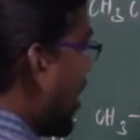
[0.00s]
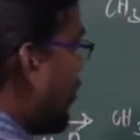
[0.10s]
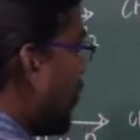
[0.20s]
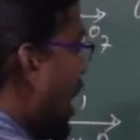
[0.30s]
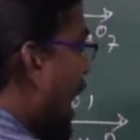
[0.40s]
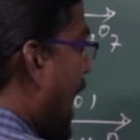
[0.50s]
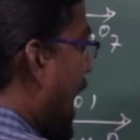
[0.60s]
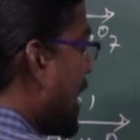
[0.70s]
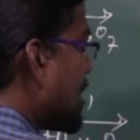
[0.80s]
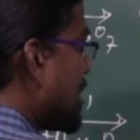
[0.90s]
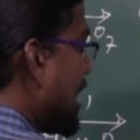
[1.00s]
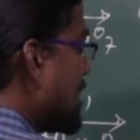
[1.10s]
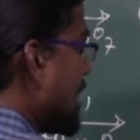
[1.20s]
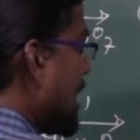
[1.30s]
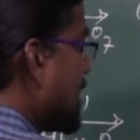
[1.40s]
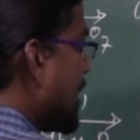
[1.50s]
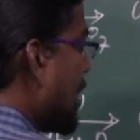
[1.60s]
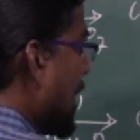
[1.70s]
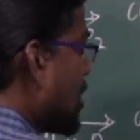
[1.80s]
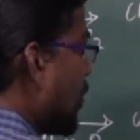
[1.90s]
of oxidizing
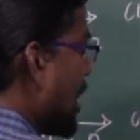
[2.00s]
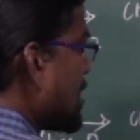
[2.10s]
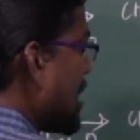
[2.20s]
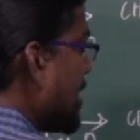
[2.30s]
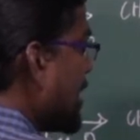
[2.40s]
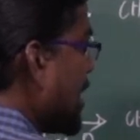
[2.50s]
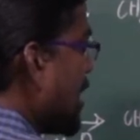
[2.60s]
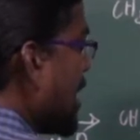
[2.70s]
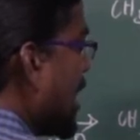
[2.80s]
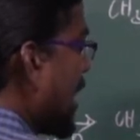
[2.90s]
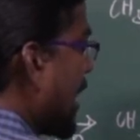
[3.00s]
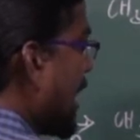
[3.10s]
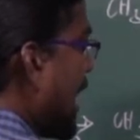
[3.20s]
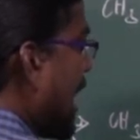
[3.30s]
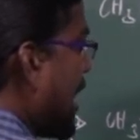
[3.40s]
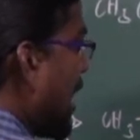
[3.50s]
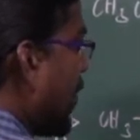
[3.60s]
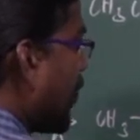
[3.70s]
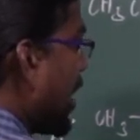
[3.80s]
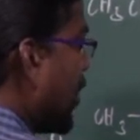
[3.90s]
agent H plus and
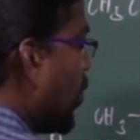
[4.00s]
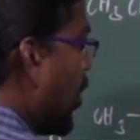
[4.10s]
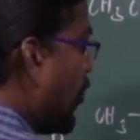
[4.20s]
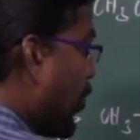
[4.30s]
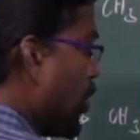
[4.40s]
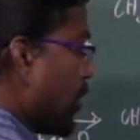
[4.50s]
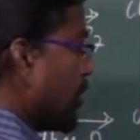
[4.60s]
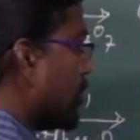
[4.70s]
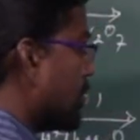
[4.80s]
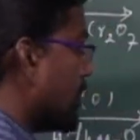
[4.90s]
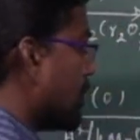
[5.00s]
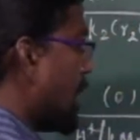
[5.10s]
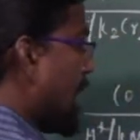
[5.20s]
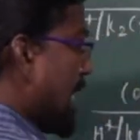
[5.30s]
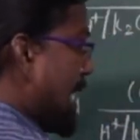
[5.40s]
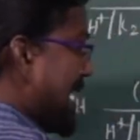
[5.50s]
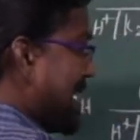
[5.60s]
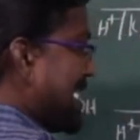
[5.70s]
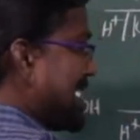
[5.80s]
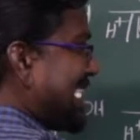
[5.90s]
KMNO4. In
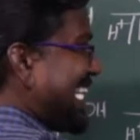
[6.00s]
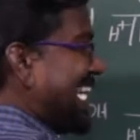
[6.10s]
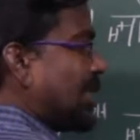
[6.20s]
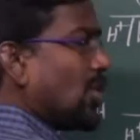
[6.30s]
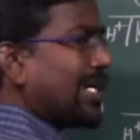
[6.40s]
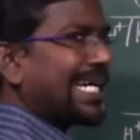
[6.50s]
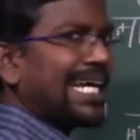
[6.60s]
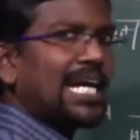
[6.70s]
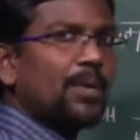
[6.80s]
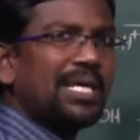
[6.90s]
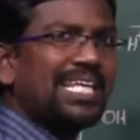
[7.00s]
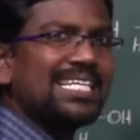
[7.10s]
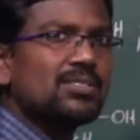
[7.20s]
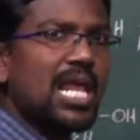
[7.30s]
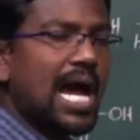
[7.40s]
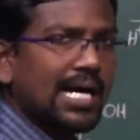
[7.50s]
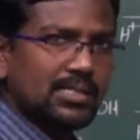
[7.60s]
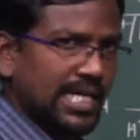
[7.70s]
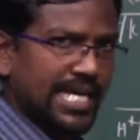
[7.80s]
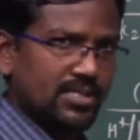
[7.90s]
the ketone cannot be easily
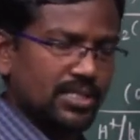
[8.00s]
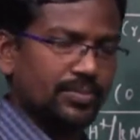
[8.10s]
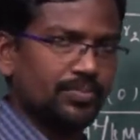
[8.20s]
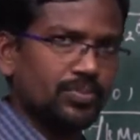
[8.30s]
oxidized.